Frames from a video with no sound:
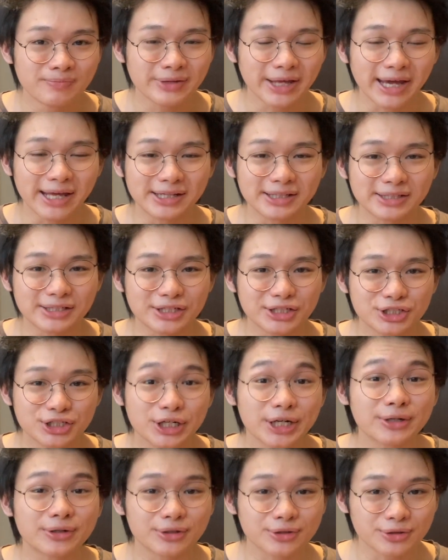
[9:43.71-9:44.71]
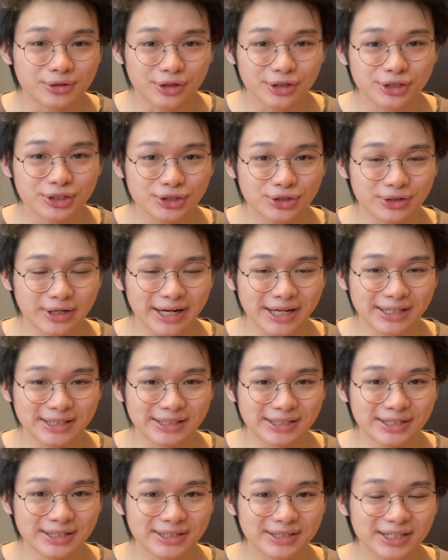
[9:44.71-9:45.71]
and share across your
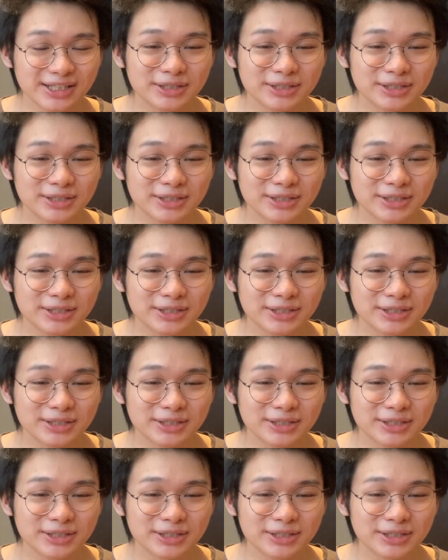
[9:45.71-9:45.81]
ideas,